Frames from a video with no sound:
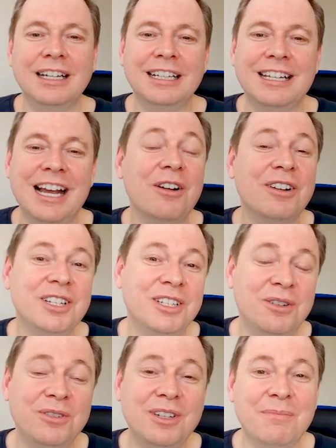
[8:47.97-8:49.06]
encouraged
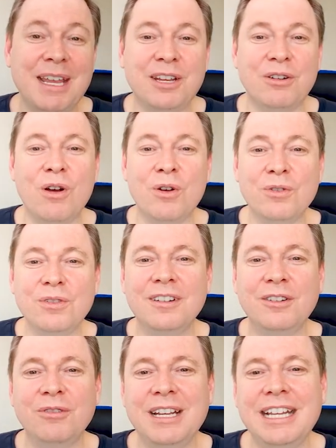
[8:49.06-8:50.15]
you to make your
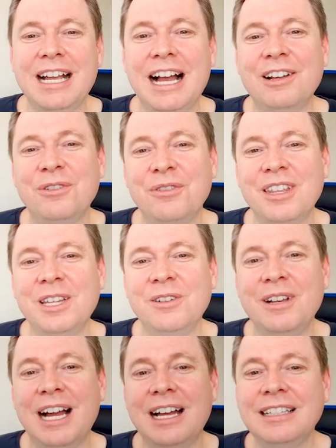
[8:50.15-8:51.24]
own greeting card or thank you
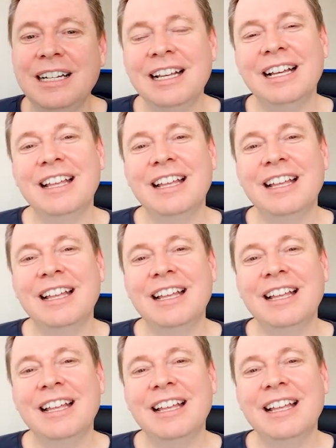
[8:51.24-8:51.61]
card.